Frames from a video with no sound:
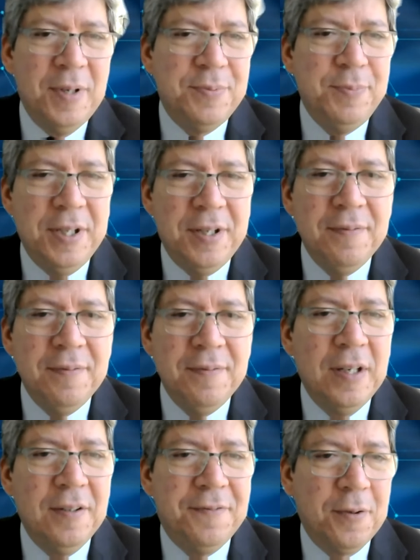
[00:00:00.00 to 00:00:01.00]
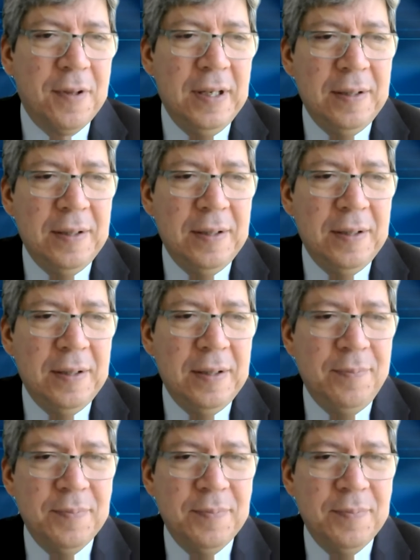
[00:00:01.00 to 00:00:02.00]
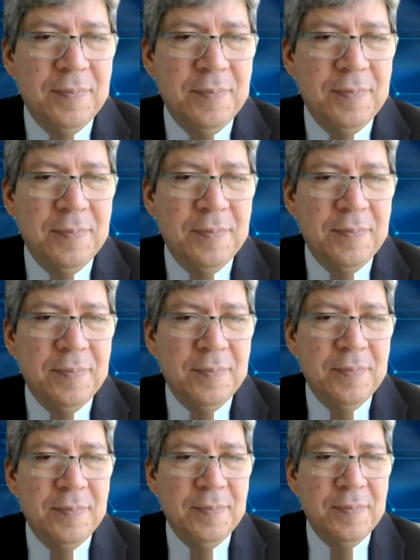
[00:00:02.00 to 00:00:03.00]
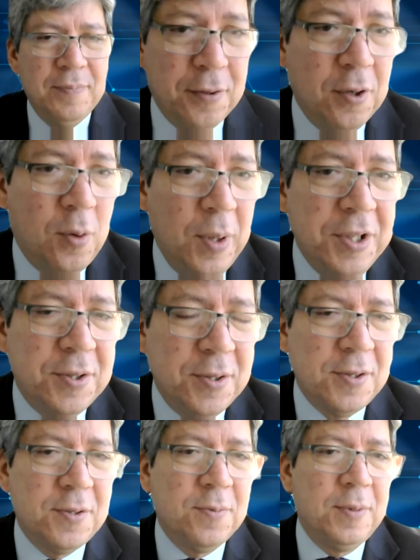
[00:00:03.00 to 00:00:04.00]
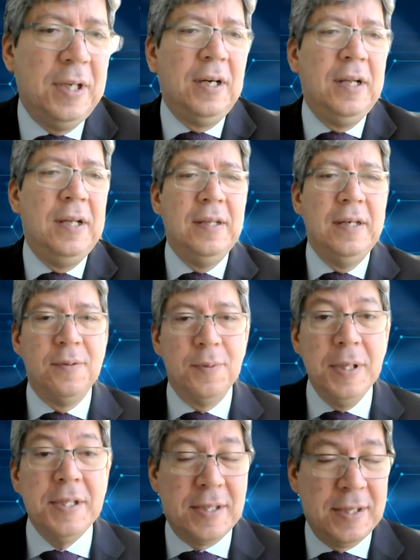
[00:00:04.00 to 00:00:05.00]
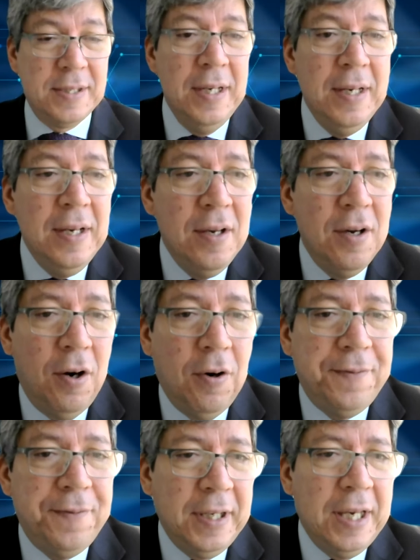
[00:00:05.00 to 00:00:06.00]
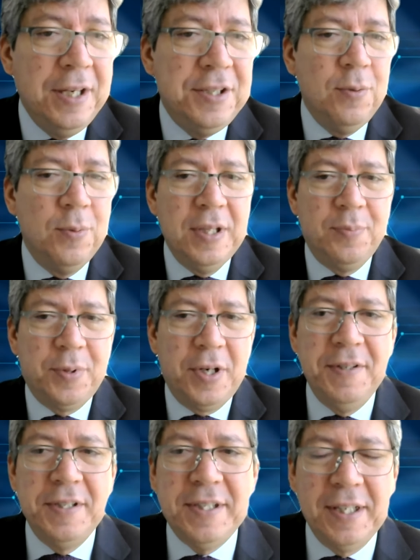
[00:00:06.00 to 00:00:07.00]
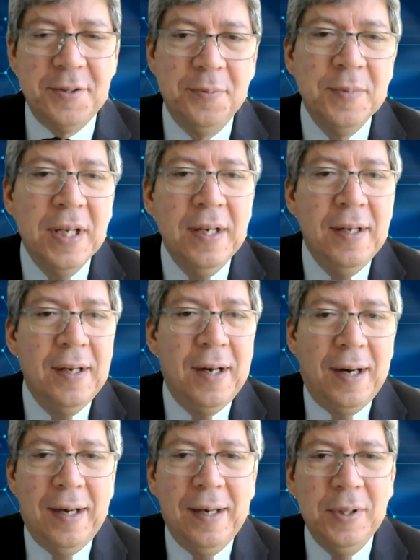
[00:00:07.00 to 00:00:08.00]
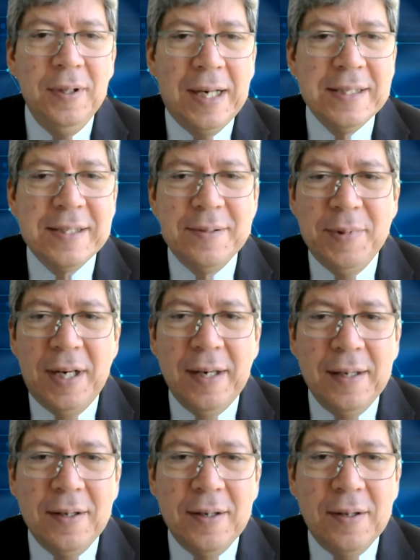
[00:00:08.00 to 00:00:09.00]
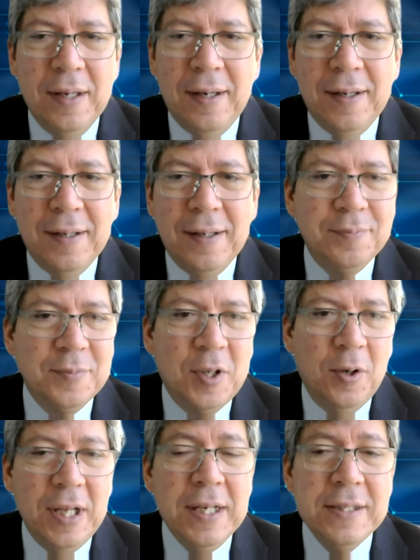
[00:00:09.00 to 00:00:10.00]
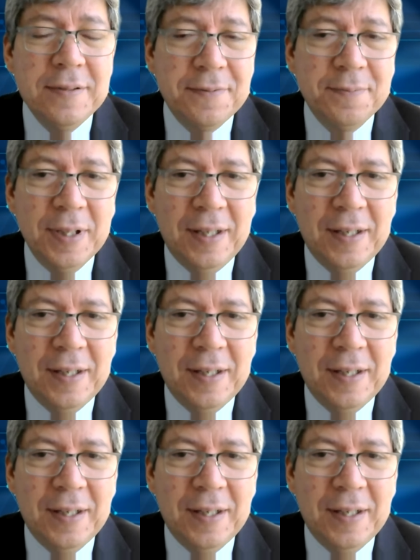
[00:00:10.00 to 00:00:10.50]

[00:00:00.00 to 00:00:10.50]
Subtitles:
much, Mary, for the insightful comments and for your questions regarding the risks of engaging with the private sector. I will ask my colleagues